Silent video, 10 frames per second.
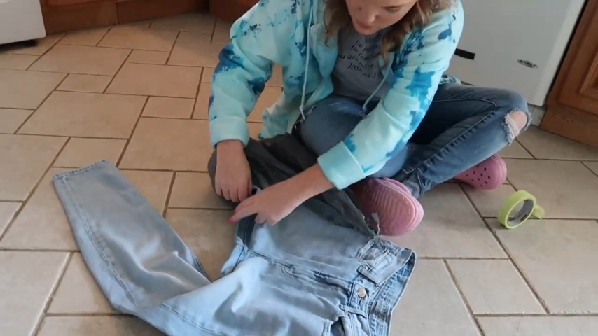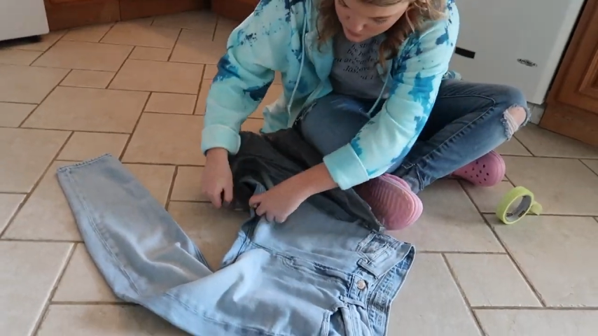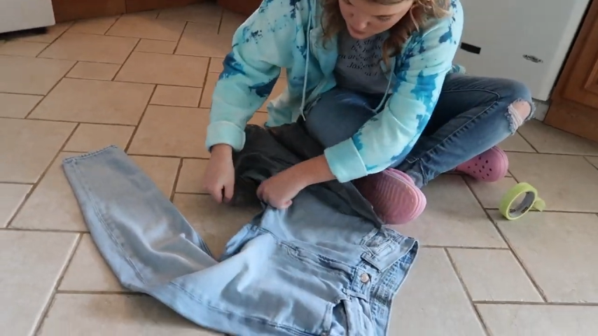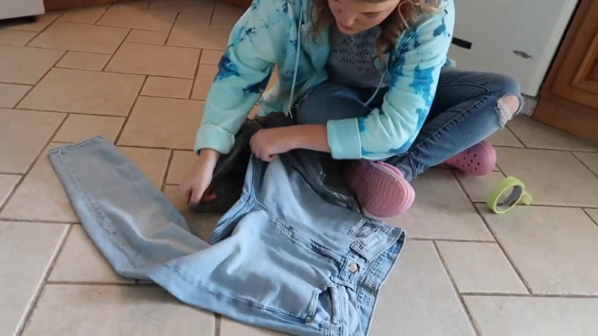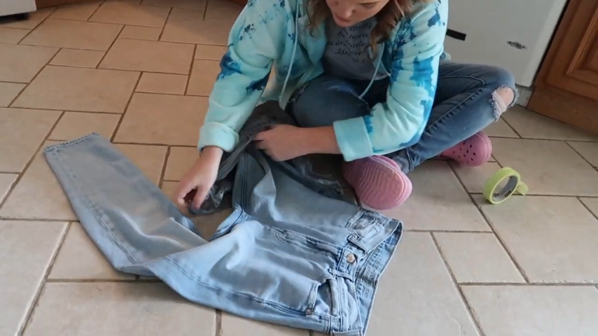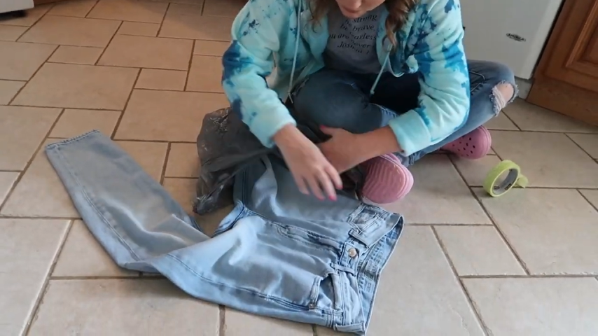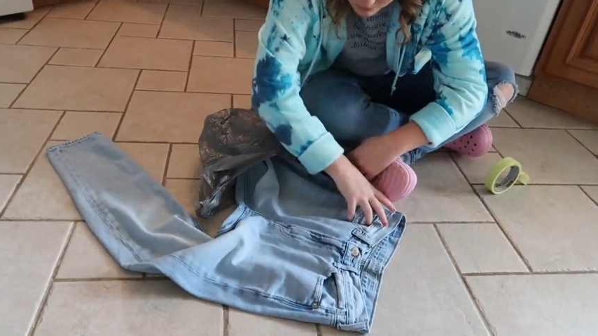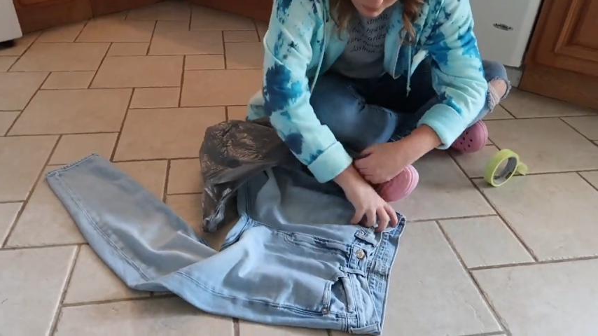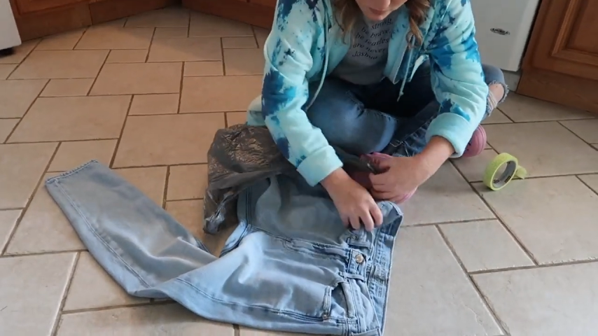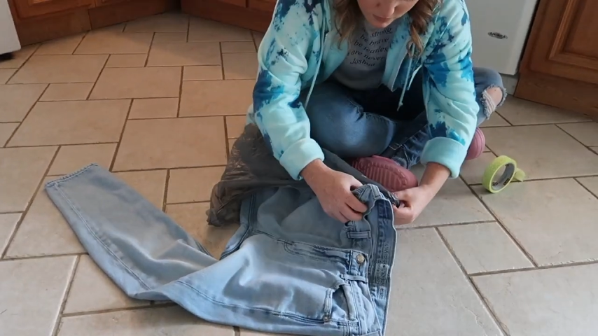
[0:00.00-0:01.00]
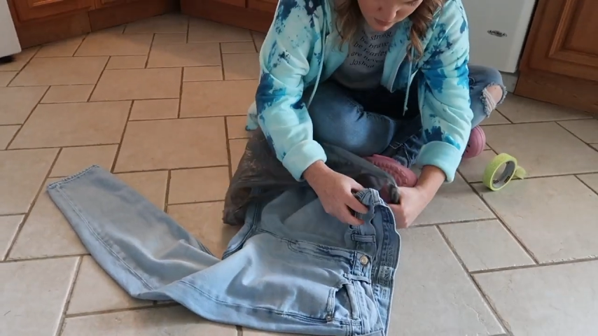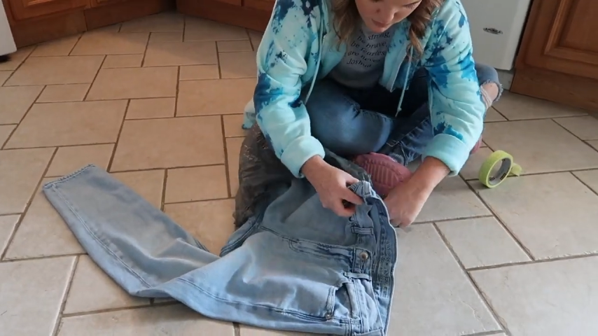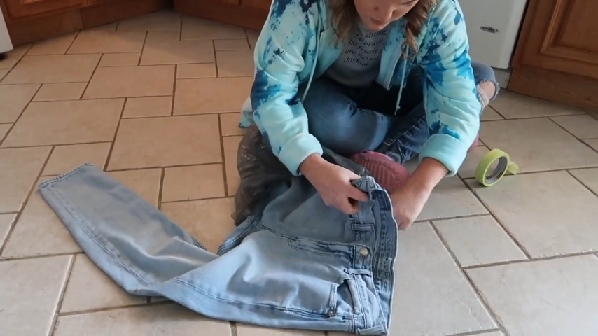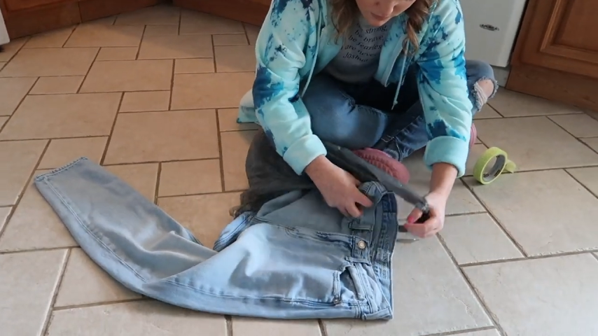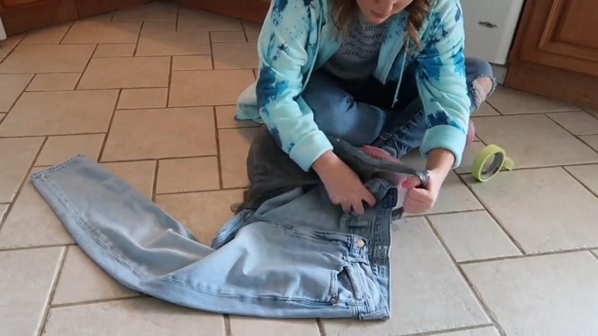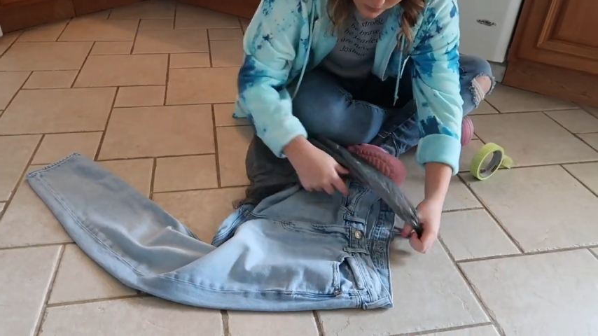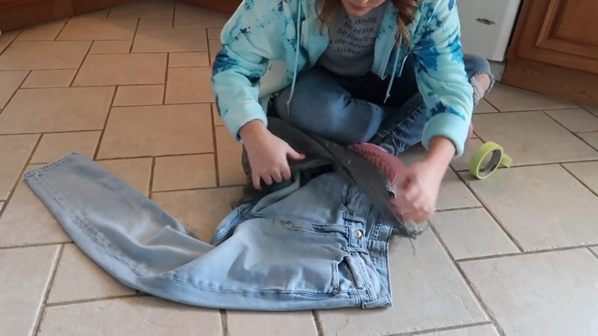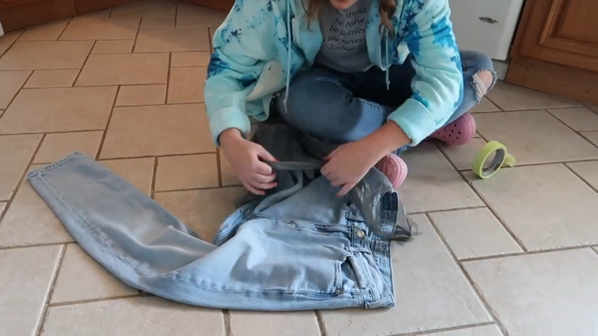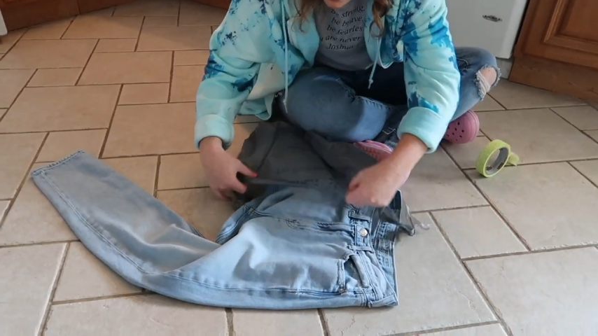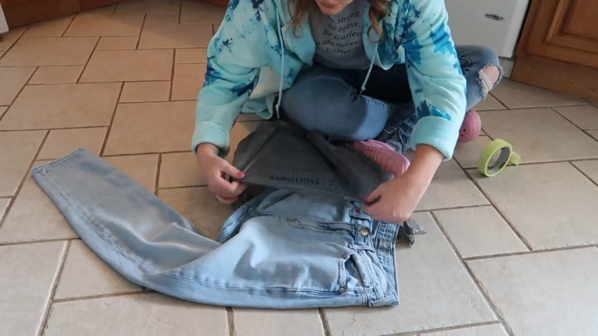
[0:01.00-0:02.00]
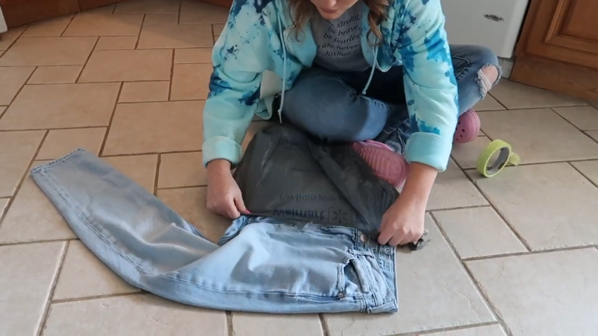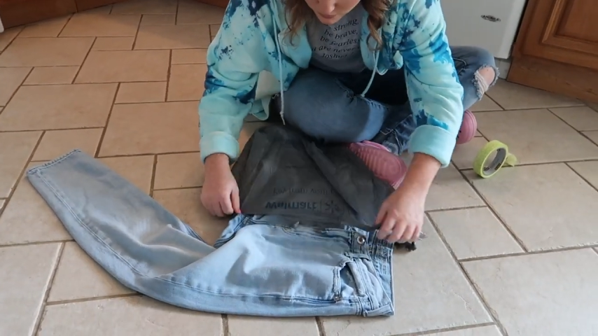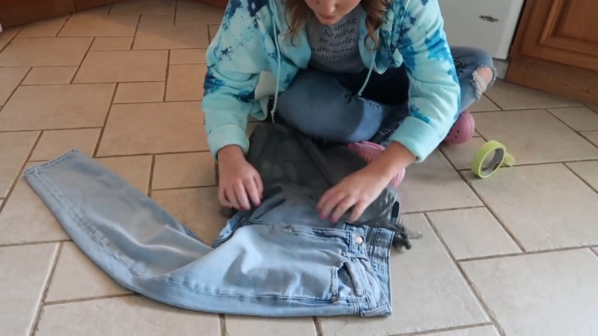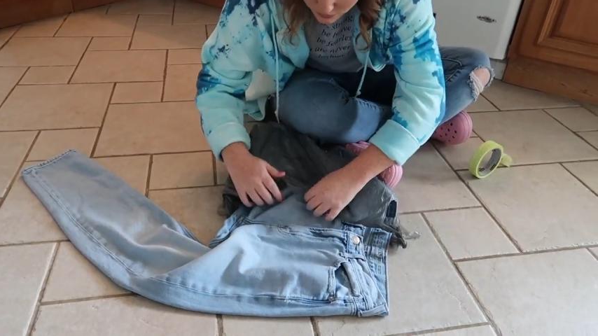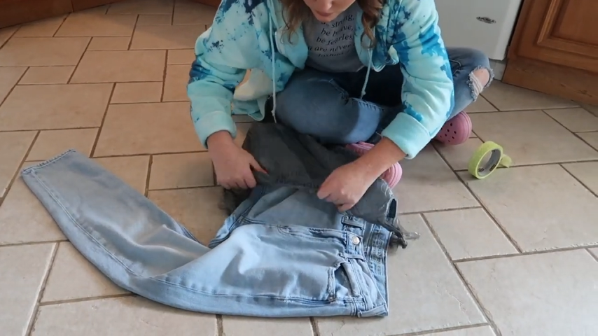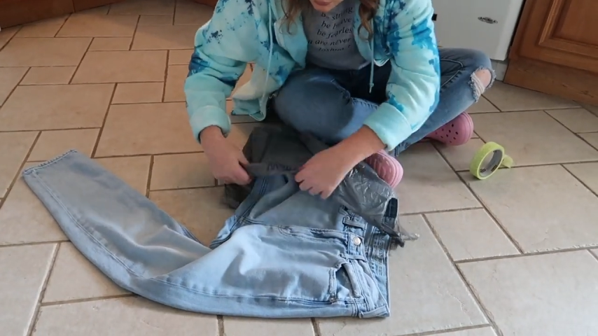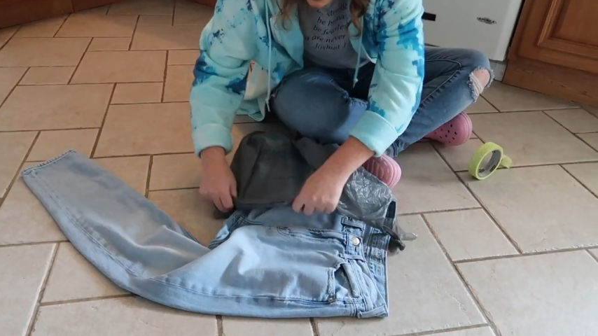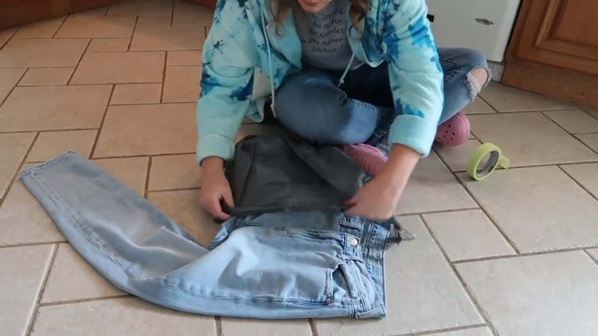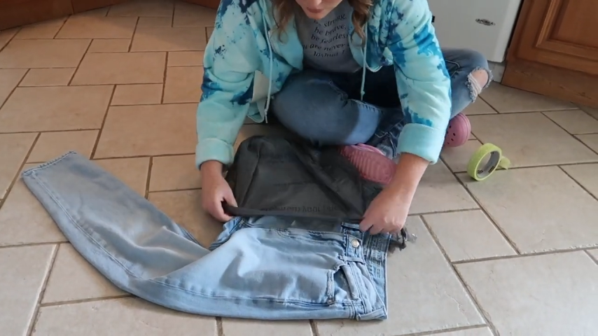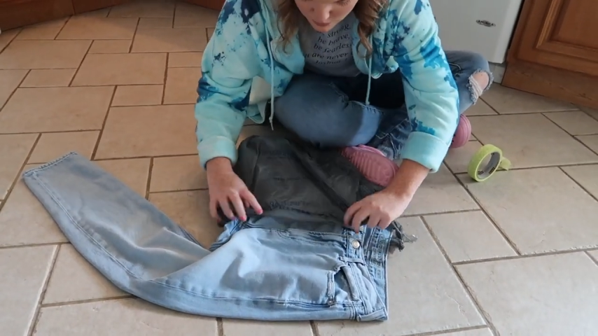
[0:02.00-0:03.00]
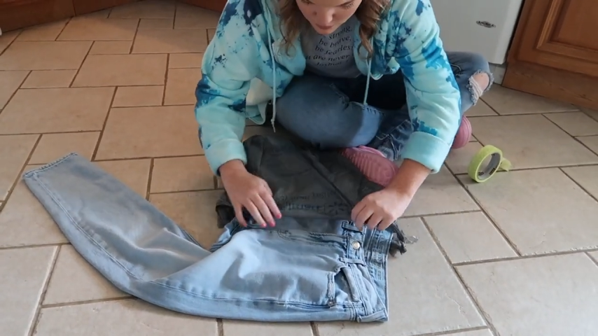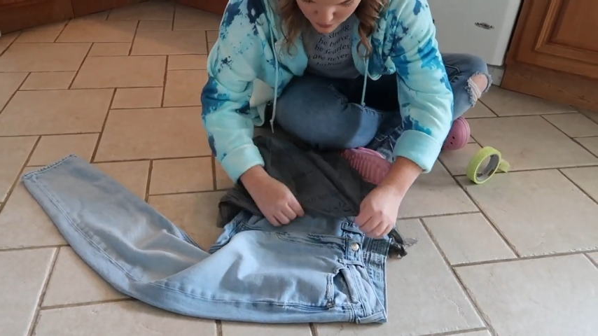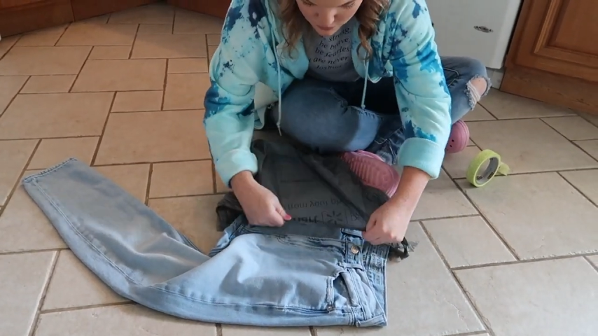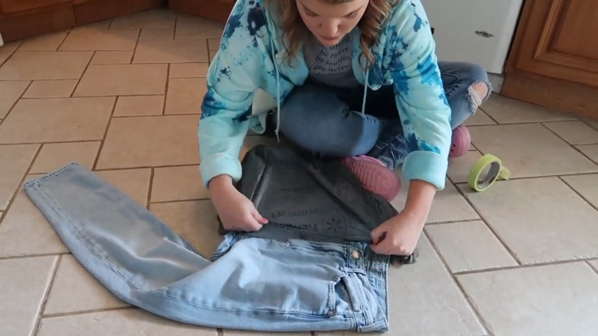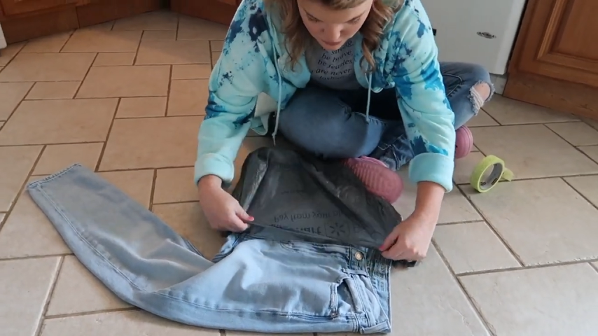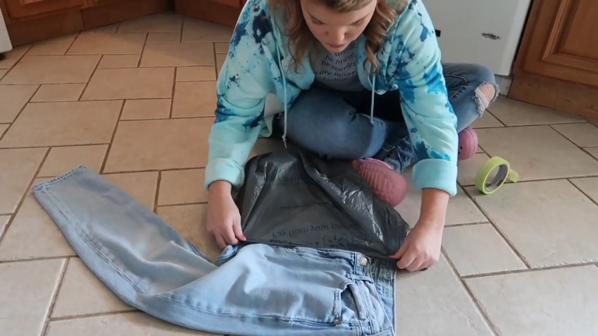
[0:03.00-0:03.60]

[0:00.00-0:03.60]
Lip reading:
Nobody's mouth can be seen.